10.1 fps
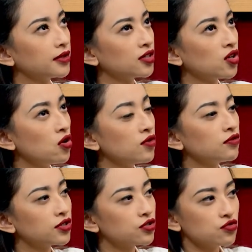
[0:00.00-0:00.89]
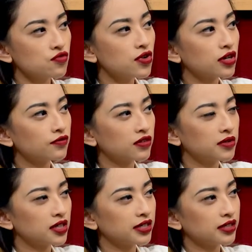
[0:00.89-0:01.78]
knowing what you want from
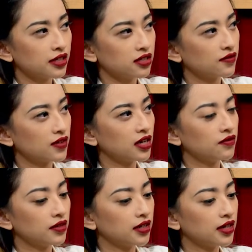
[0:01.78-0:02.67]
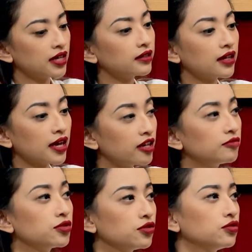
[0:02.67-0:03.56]
early stage of life that
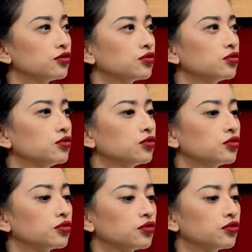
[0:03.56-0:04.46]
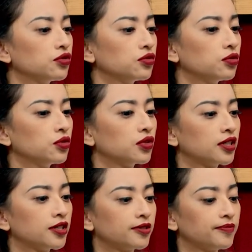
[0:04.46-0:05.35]
helps you to to
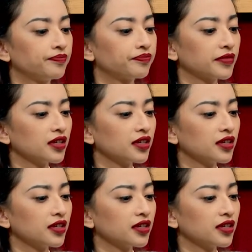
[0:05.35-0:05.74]
um,